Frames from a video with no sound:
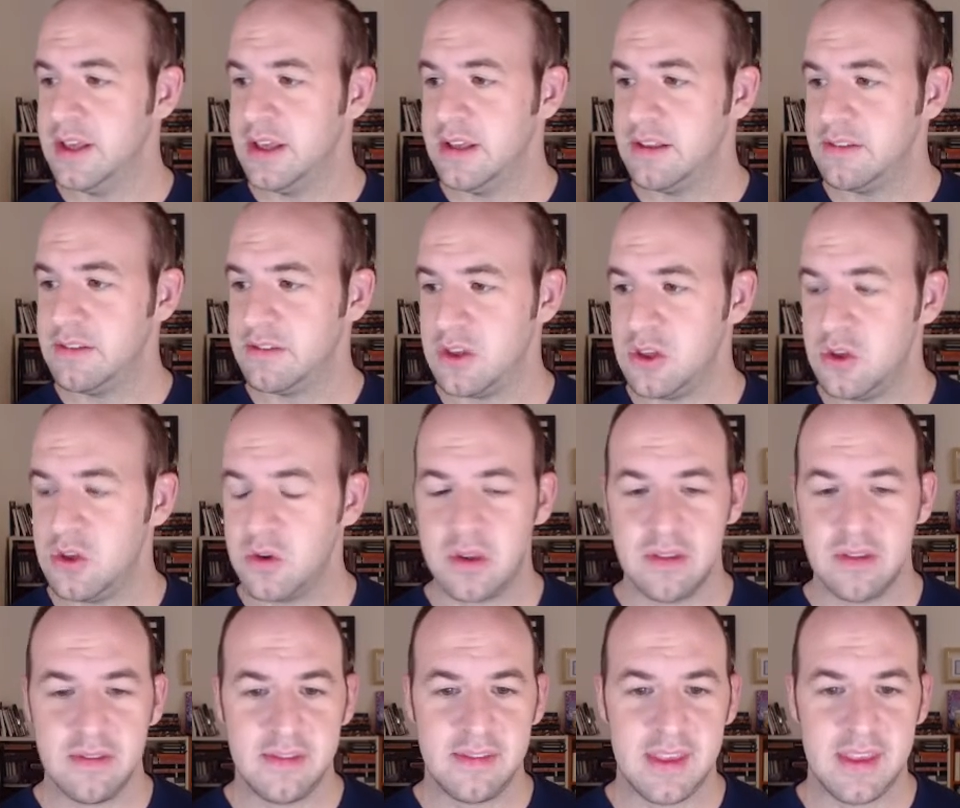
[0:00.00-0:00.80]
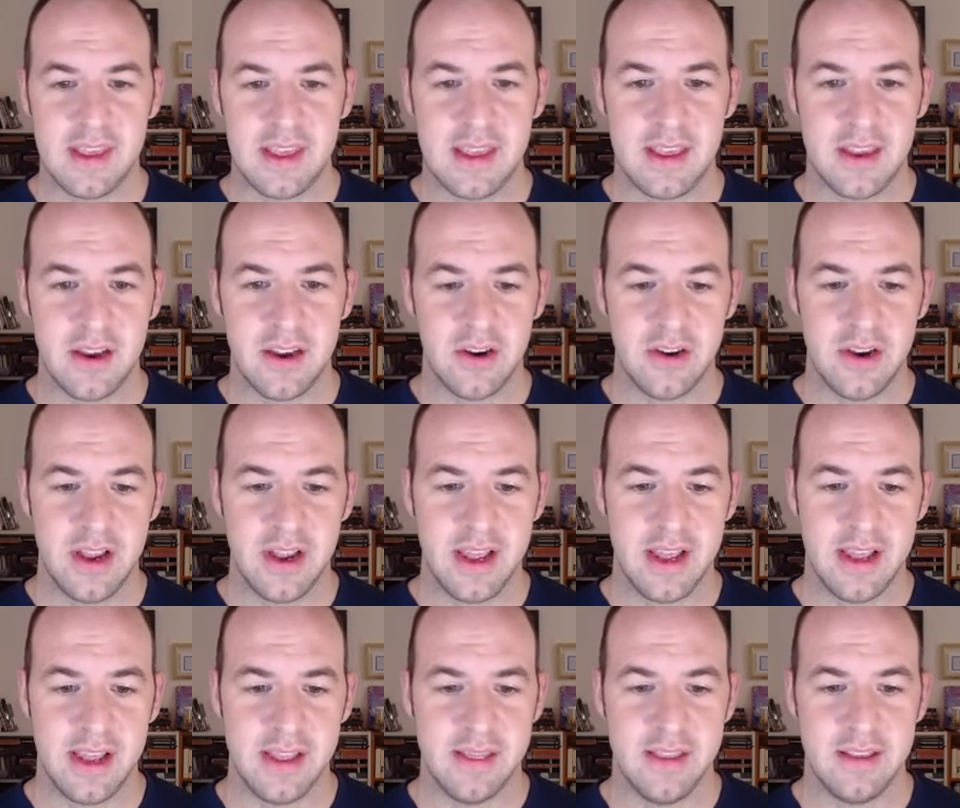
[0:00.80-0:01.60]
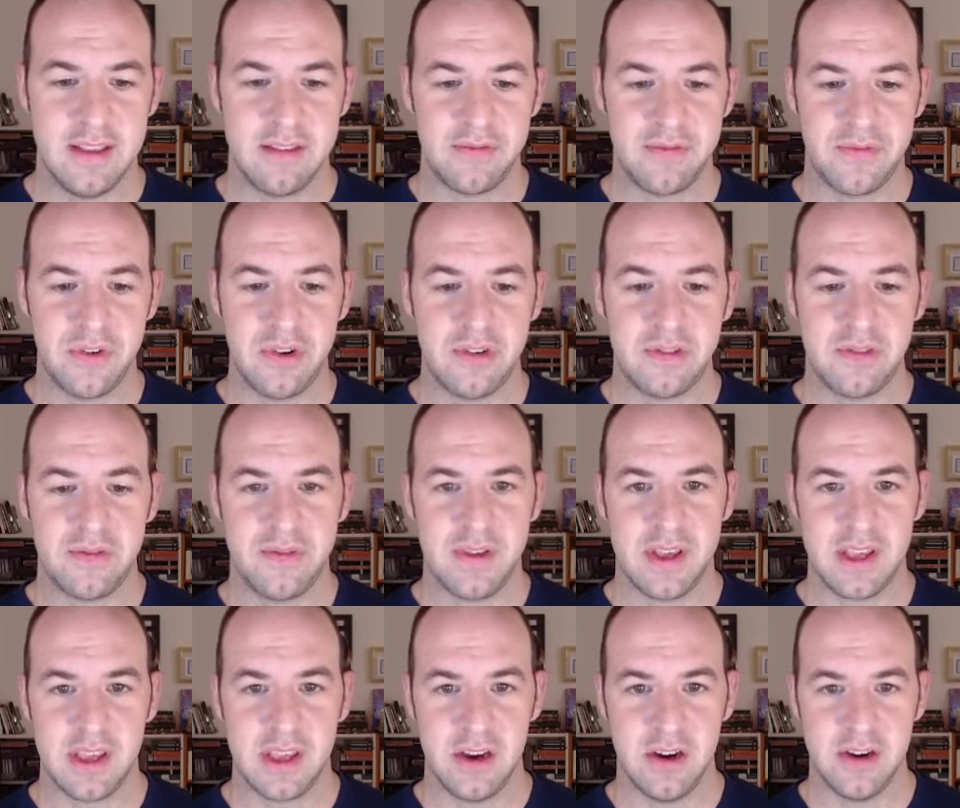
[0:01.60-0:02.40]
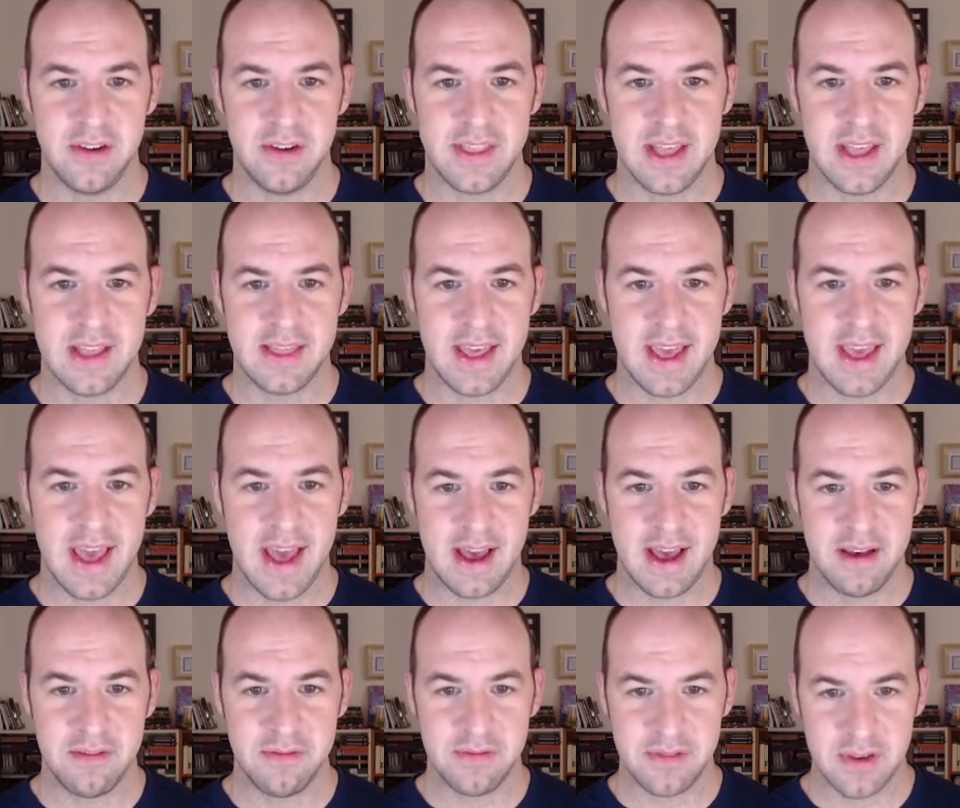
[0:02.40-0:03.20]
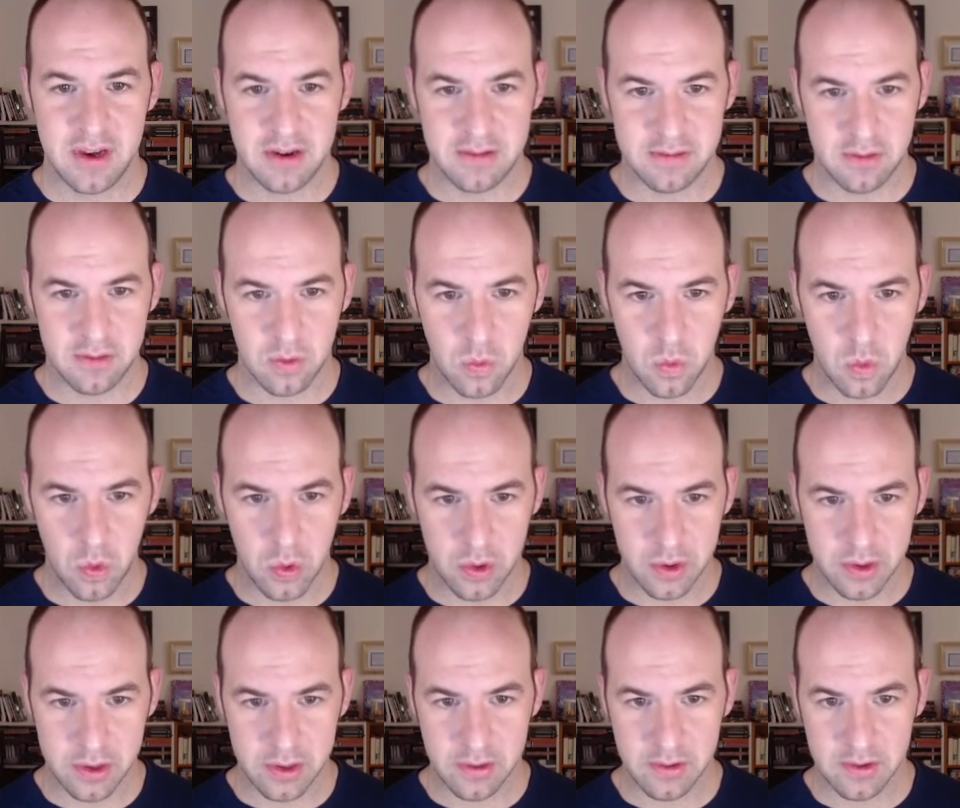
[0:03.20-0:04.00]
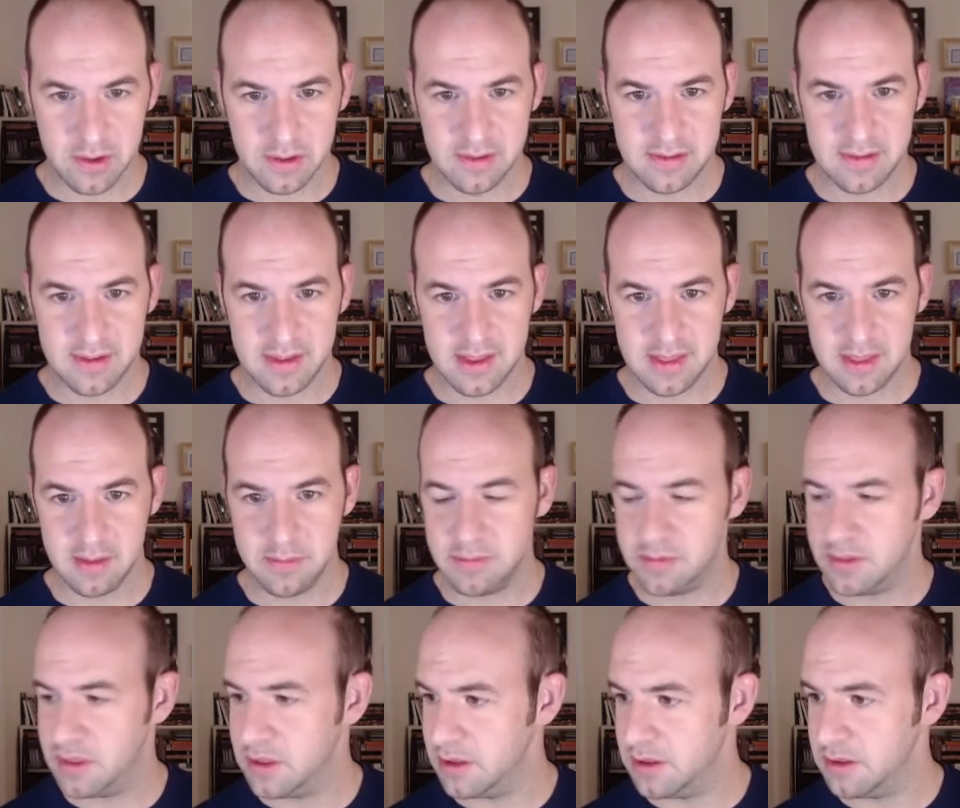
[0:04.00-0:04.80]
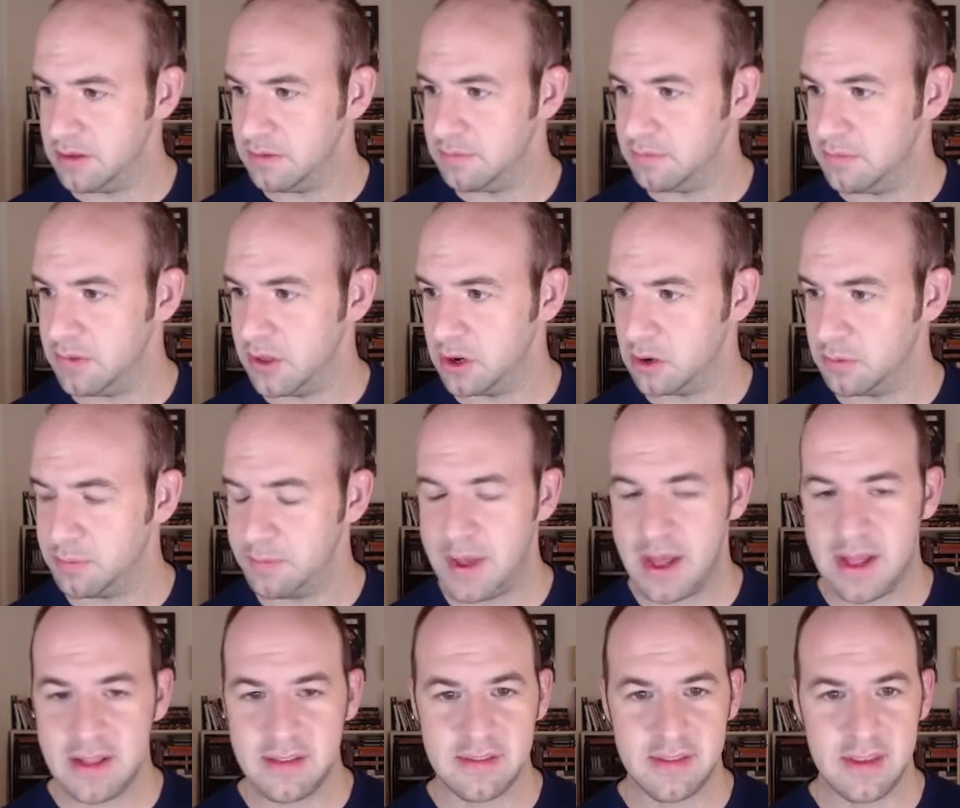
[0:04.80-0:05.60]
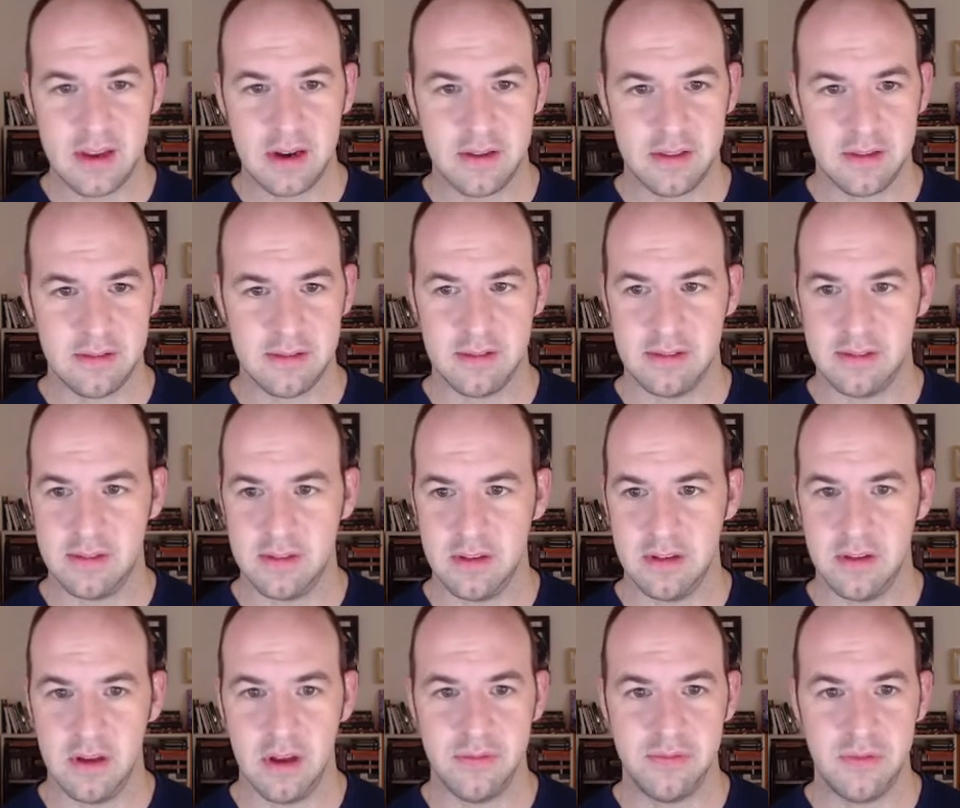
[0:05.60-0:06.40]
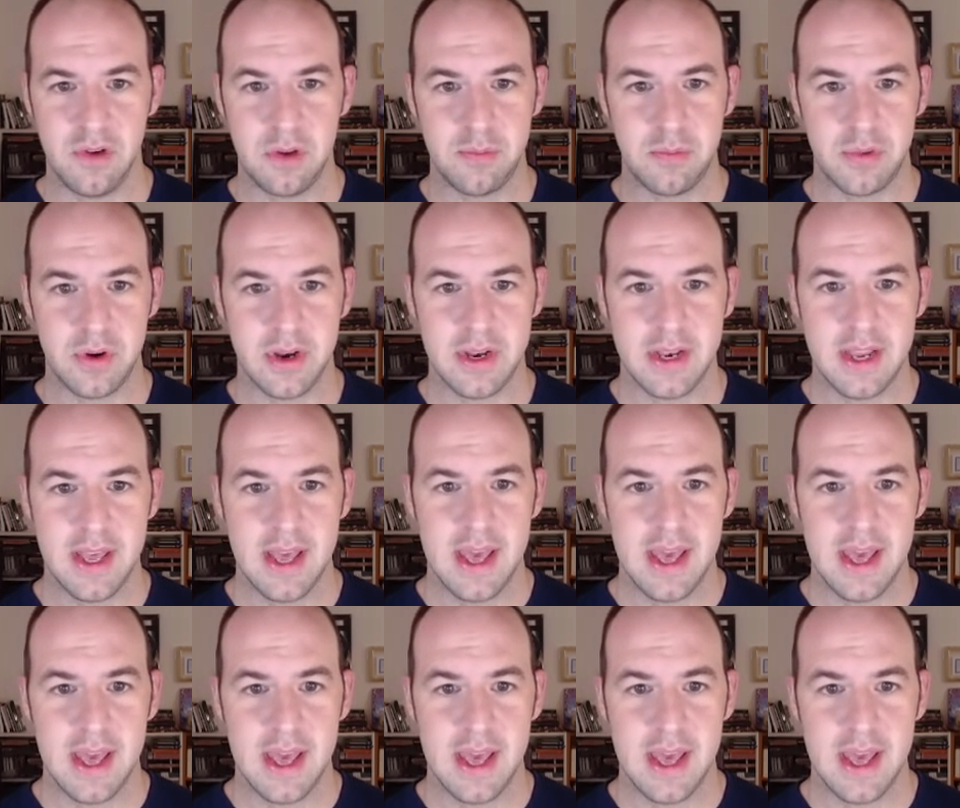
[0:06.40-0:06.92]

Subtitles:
So you can see here in this first figure that they have, here's a ward, you can see the little beds there, this is a footprint,